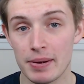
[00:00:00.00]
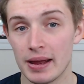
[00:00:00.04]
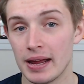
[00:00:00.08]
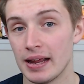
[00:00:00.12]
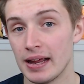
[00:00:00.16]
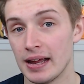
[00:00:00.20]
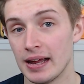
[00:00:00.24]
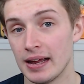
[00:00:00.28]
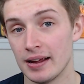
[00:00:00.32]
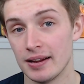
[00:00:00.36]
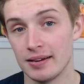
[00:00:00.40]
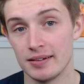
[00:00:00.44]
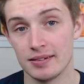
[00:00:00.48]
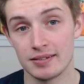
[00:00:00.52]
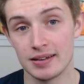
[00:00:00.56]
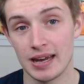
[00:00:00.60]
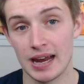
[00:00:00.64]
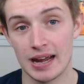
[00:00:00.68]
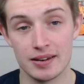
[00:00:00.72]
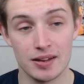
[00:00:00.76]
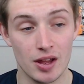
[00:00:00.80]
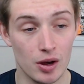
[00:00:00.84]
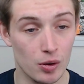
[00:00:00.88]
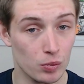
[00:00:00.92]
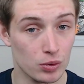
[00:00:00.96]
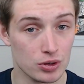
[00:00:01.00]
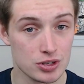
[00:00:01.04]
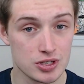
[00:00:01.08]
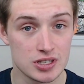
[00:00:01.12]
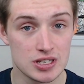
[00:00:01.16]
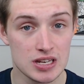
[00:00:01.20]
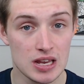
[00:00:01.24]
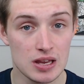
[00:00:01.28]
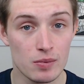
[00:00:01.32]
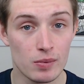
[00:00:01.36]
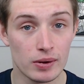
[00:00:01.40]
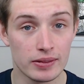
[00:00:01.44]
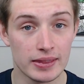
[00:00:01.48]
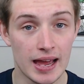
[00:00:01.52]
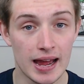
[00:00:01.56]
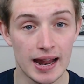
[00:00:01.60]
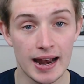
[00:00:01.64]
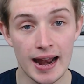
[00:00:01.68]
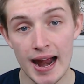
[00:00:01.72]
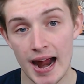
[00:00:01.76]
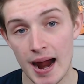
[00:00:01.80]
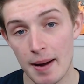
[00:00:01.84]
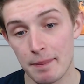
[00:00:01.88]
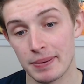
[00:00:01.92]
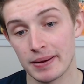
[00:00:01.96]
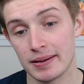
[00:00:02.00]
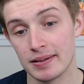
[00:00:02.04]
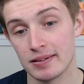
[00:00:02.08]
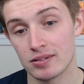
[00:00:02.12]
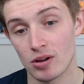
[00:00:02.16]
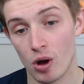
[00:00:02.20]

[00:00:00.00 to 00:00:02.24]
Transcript: And yeah, no, we'll see when that happens.